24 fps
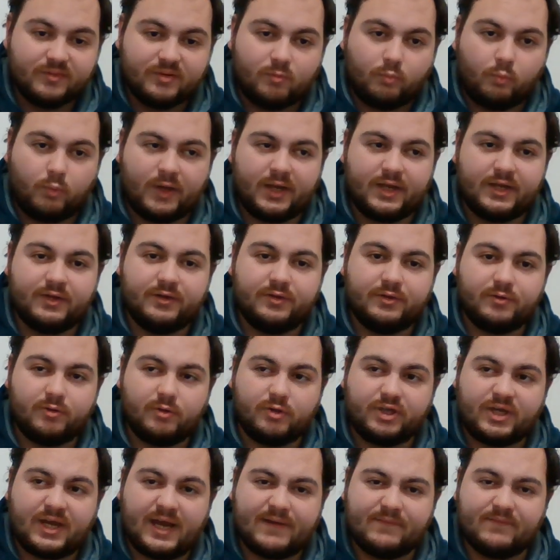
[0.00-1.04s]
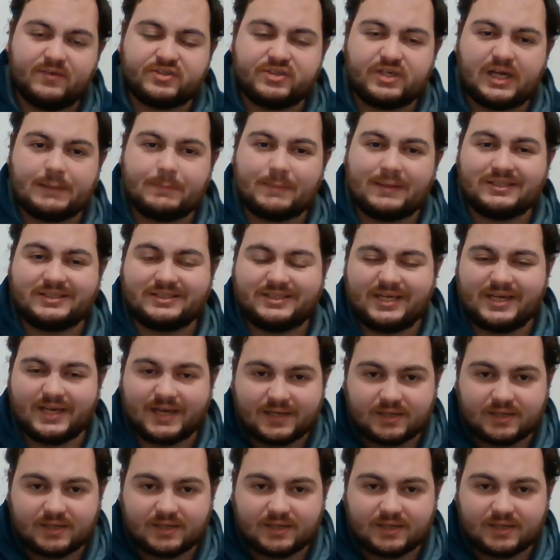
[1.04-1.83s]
when you have a team that's sitting